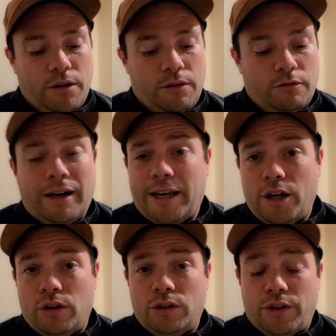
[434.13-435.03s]

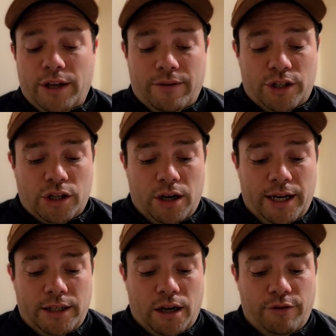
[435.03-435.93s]
Reguilón on the other
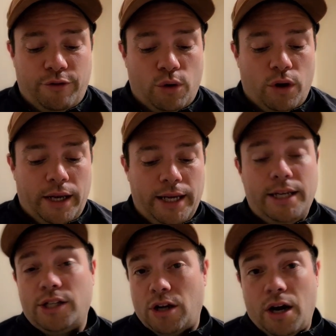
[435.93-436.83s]
side, I thought he
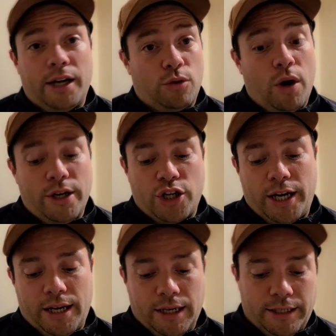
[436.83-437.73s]
started quite
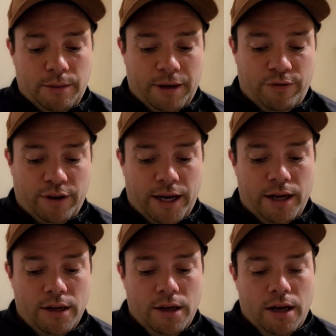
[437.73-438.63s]
shakily, to be fair.
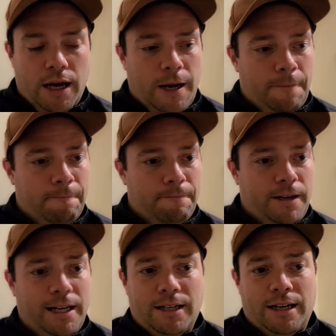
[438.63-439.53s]

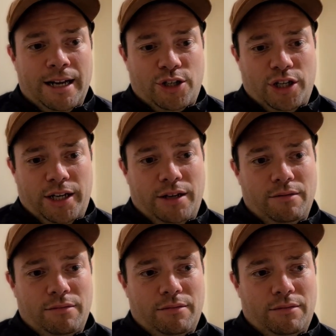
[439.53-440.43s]
He didn't actually,
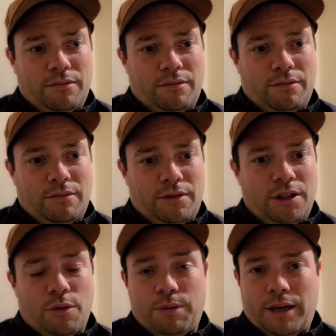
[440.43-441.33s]
you
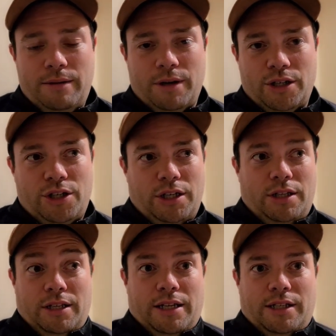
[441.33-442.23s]
know, play much in
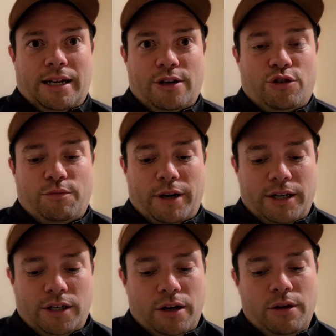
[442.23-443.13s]
the international break,
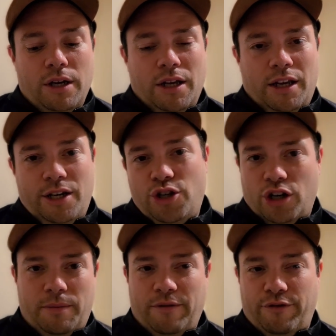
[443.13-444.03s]
so he should
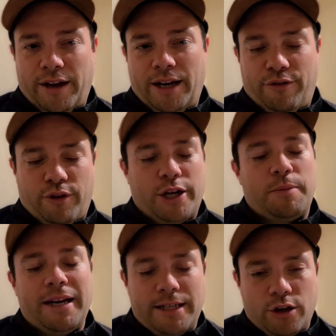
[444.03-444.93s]
have been fairly fresh,
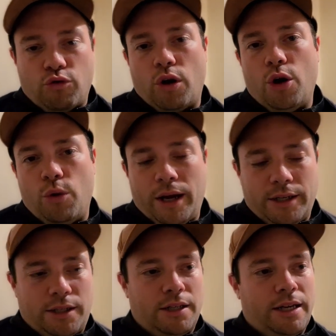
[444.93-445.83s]
but he did grow
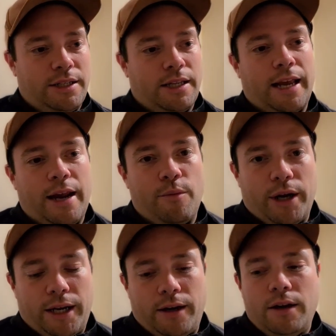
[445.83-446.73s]
as the game
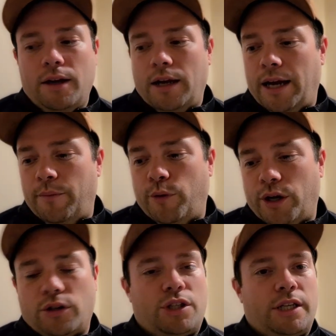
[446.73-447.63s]
went in, and we
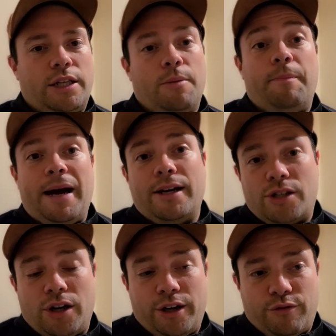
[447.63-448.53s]
got to see the better
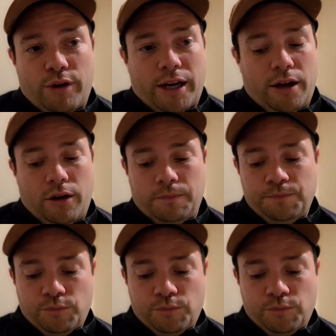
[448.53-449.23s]
side of Reguilón.